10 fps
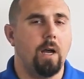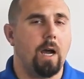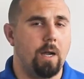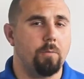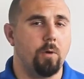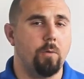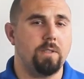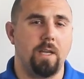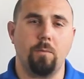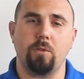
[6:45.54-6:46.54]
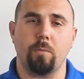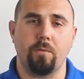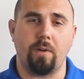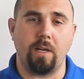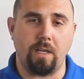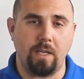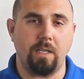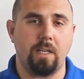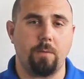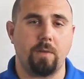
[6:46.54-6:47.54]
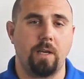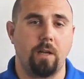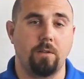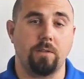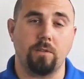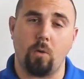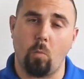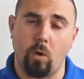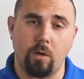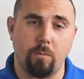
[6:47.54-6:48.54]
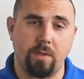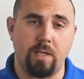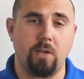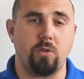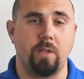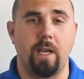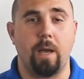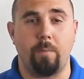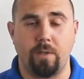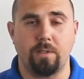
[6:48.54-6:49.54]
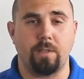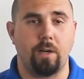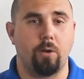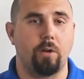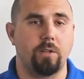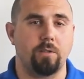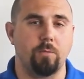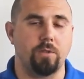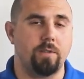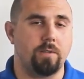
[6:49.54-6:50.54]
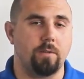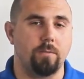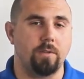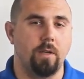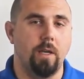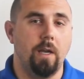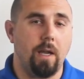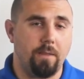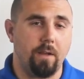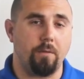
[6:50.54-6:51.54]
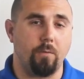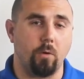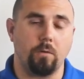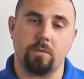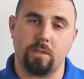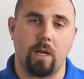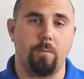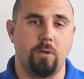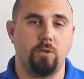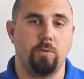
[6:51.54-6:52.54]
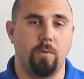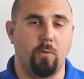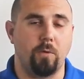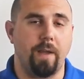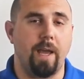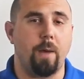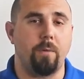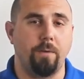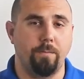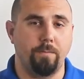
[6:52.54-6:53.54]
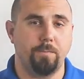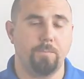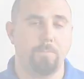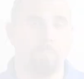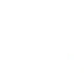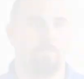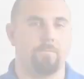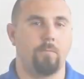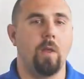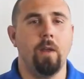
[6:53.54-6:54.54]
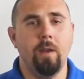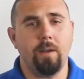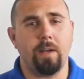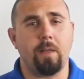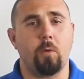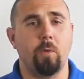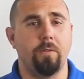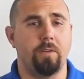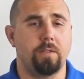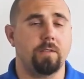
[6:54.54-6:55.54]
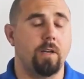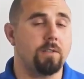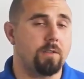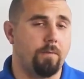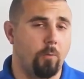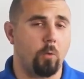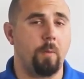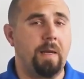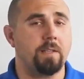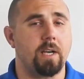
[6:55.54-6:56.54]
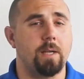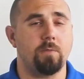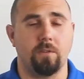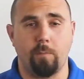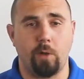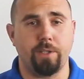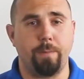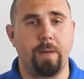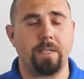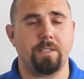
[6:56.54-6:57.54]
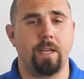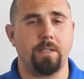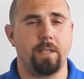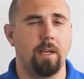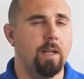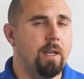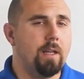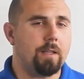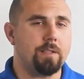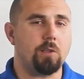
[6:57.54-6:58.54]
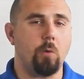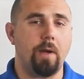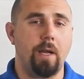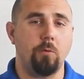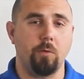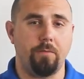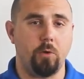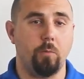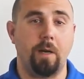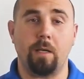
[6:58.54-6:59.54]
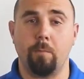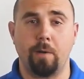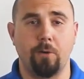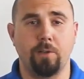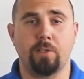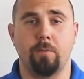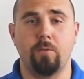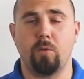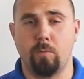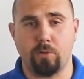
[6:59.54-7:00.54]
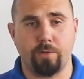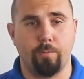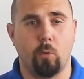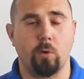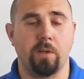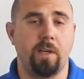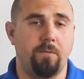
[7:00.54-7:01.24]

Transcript: Hypro is able to provide an in-depth analysis on what could potentially happen inside our customer systems, and therefore stop issues before they happen. Now that we've discussed the 4 main types of multi-pass testing, let's go ahead and review by comparing some of the most important